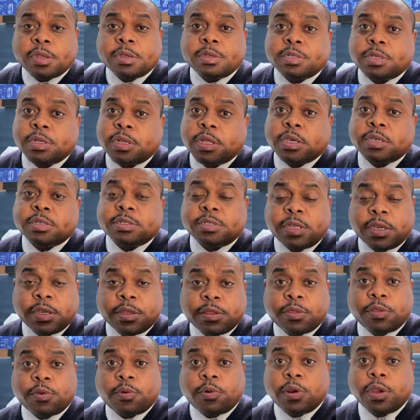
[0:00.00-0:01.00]
Today is day
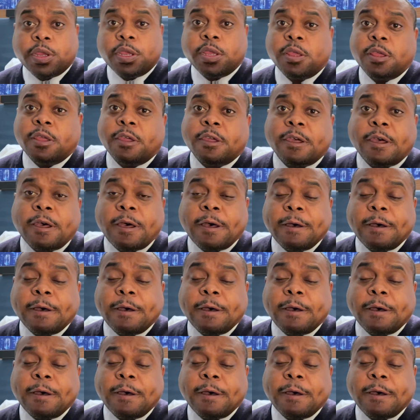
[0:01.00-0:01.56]
3.